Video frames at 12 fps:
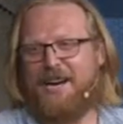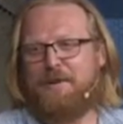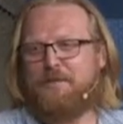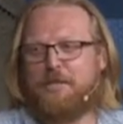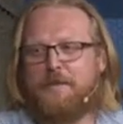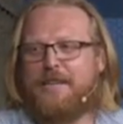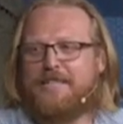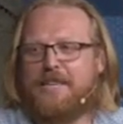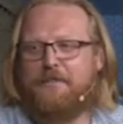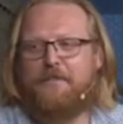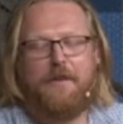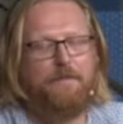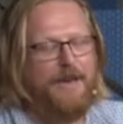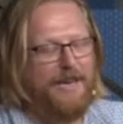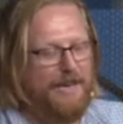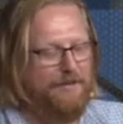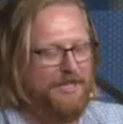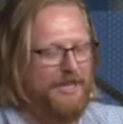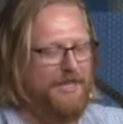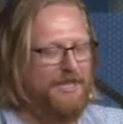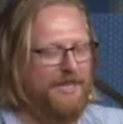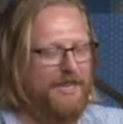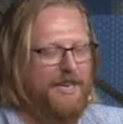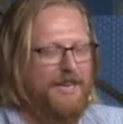just because Ffmpeg keeps
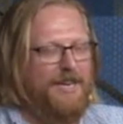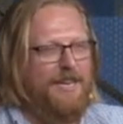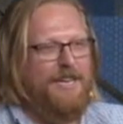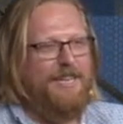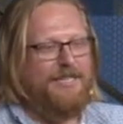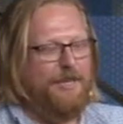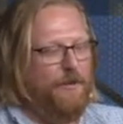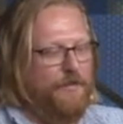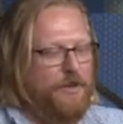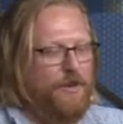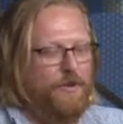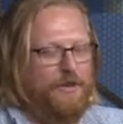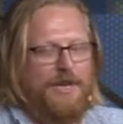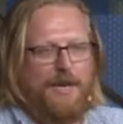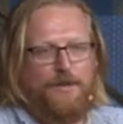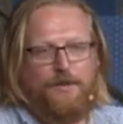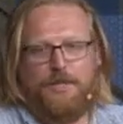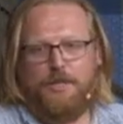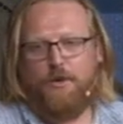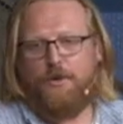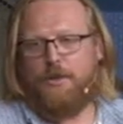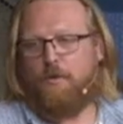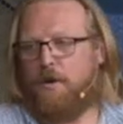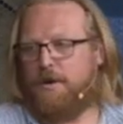changing. So if you go and download
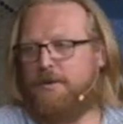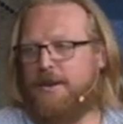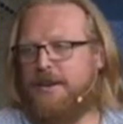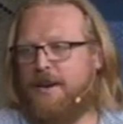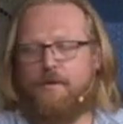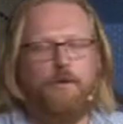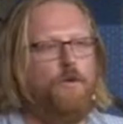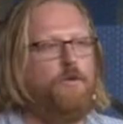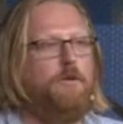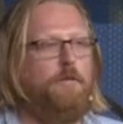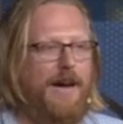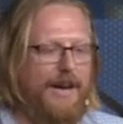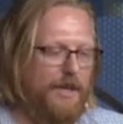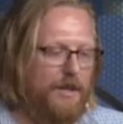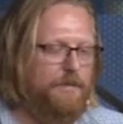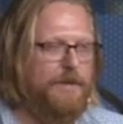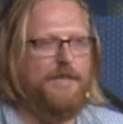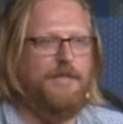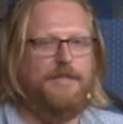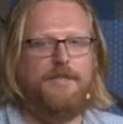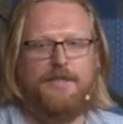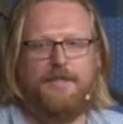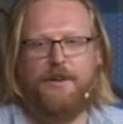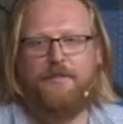tutorial 1 right now, it won't compile
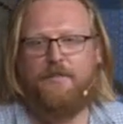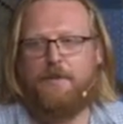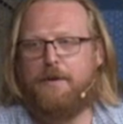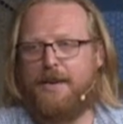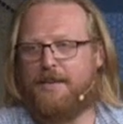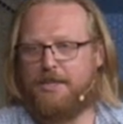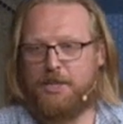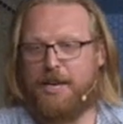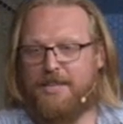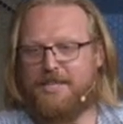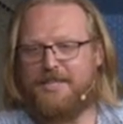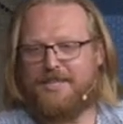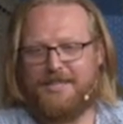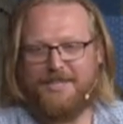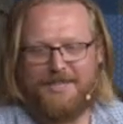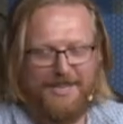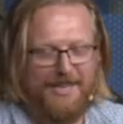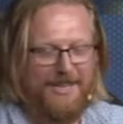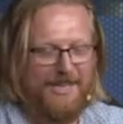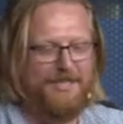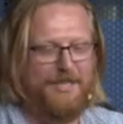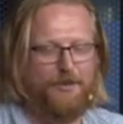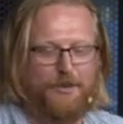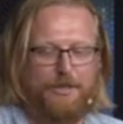because Ffmpeg has changed since that last
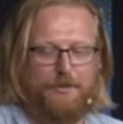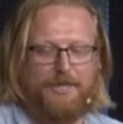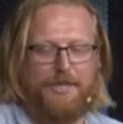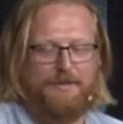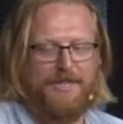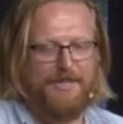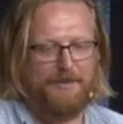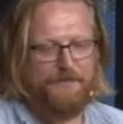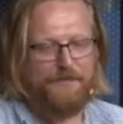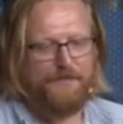tutorial was updated.